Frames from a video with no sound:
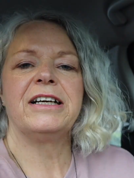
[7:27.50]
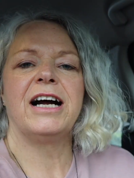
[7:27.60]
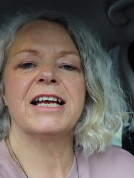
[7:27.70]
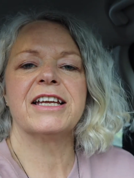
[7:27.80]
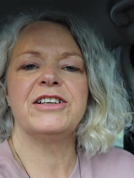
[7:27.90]

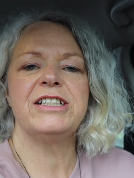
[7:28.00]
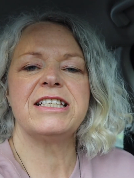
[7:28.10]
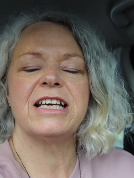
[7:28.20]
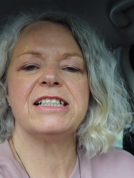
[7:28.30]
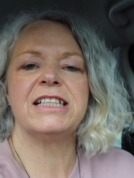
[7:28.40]
I can only
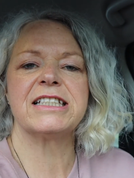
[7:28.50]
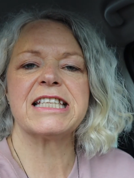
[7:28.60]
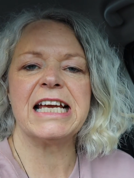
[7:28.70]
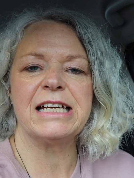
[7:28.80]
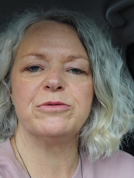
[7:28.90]
say
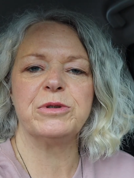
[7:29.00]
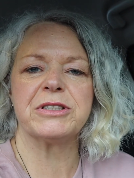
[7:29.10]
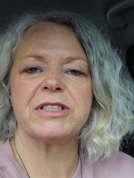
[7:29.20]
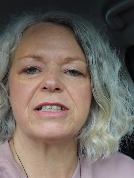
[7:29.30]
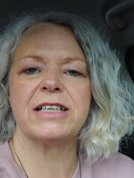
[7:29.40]
that
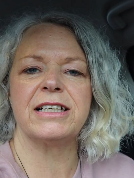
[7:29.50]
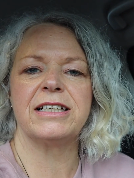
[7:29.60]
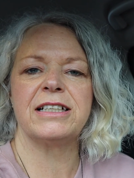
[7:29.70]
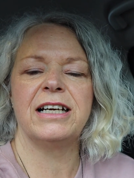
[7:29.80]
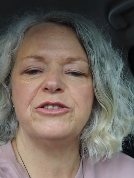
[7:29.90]
was
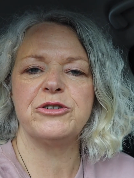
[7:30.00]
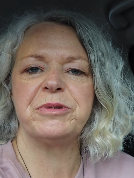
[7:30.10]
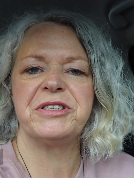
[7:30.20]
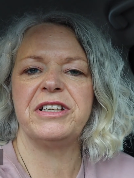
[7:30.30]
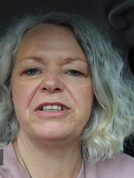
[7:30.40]

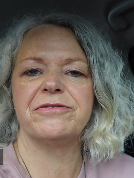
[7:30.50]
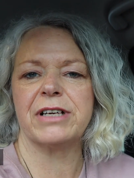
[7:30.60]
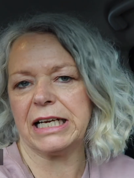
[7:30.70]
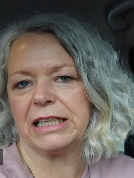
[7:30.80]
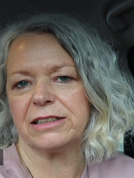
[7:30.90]
100%
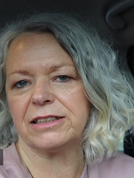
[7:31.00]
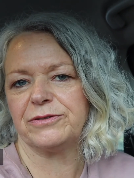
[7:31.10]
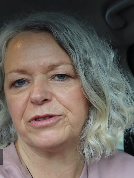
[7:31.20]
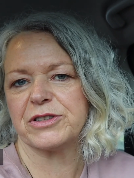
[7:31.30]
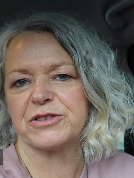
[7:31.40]
rain
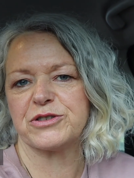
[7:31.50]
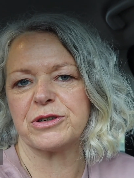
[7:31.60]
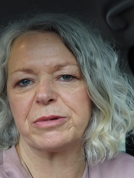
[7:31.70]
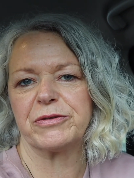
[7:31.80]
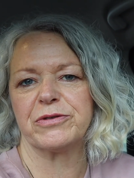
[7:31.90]
for this
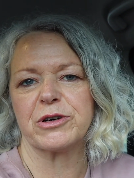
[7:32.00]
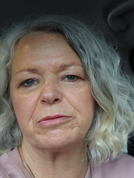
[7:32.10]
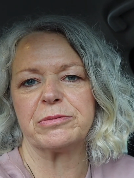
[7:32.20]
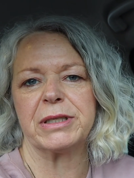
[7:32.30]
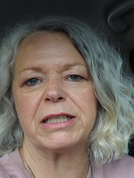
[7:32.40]
trip
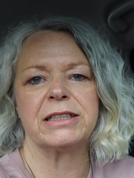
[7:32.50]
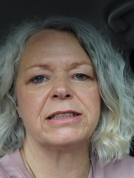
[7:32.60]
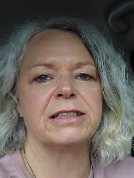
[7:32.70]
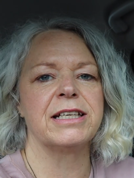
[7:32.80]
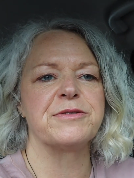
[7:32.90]
from
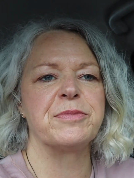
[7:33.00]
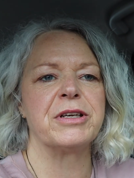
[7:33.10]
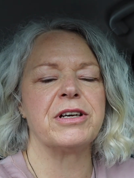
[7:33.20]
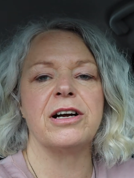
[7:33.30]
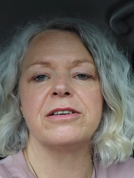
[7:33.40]

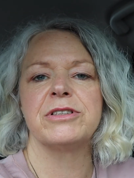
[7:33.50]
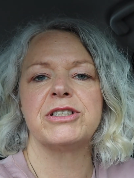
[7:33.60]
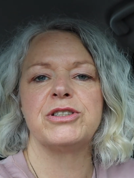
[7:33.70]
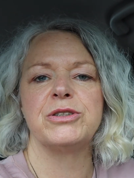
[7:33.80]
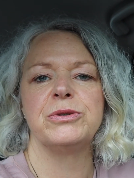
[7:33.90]
Gisborne over
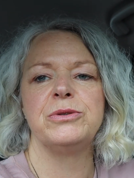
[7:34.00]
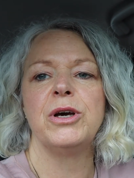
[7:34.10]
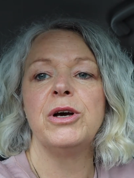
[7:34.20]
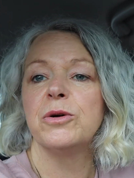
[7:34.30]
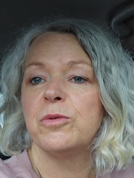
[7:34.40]
to
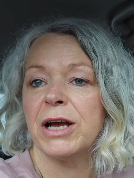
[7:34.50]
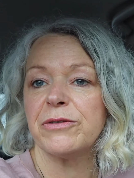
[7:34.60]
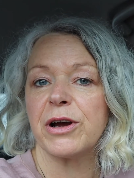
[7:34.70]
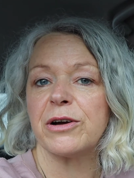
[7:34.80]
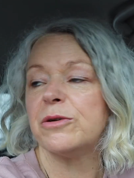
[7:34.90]

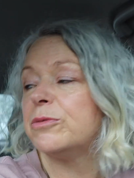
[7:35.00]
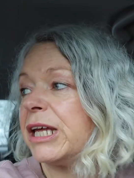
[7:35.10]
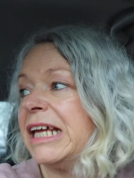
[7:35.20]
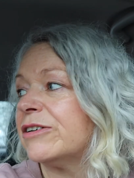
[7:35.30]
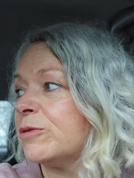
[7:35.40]
Wairoa. We're
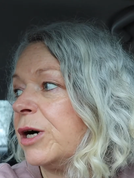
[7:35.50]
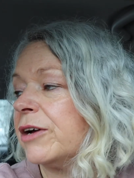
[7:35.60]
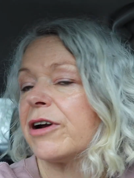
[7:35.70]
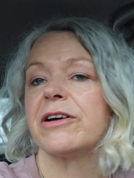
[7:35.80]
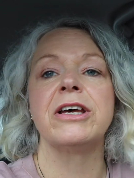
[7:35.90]
here in
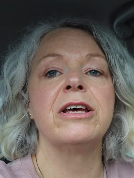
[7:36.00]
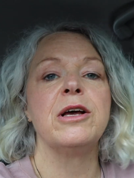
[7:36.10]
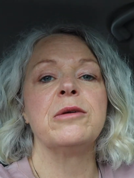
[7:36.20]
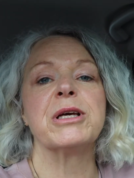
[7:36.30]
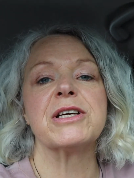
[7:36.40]
Wairoa
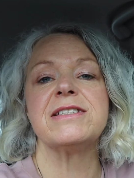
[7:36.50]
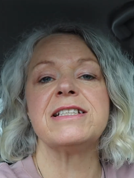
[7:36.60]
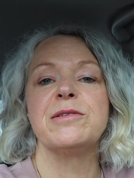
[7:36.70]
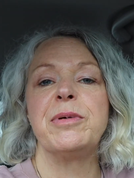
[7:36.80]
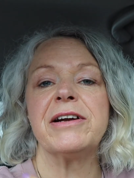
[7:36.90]
because
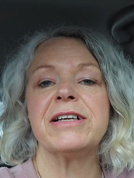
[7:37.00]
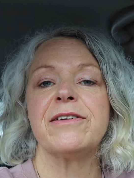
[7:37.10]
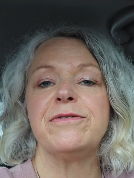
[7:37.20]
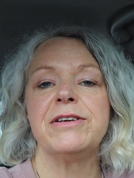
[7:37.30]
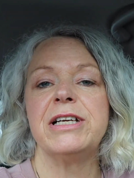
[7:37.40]
there's apparently
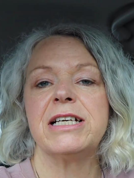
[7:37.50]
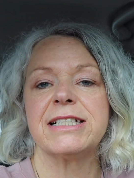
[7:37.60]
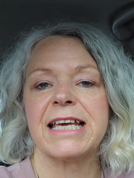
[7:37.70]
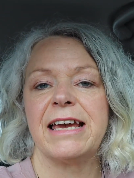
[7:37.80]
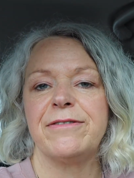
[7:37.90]
a very
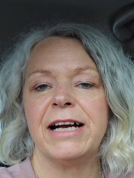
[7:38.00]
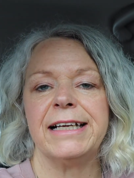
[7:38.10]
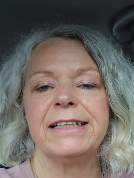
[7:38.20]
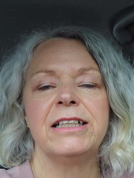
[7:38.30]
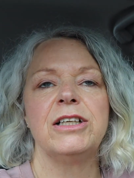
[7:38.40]
nice cafe
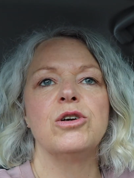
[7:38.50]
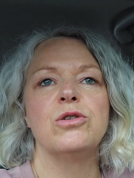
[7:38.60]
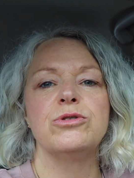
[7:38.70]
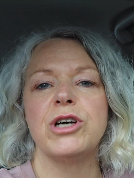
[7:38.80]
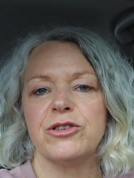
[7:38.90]

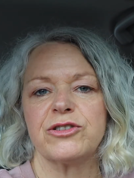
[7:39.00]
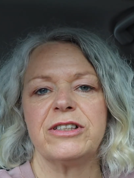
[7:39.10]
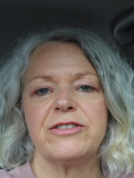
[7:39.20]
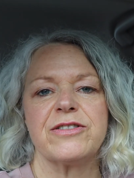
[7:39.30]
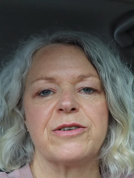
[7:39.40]
called
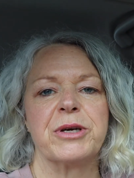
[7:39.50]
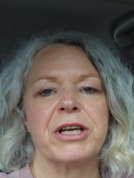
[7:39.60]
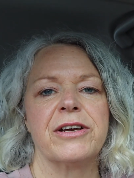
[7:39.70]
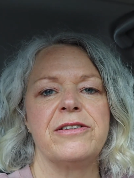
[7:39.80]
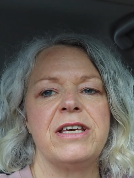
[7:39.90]
Ostler's, so we're
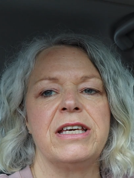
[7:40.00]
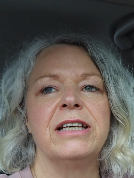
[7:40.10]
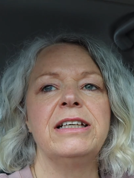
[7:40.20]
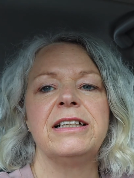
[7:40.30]
going to go there,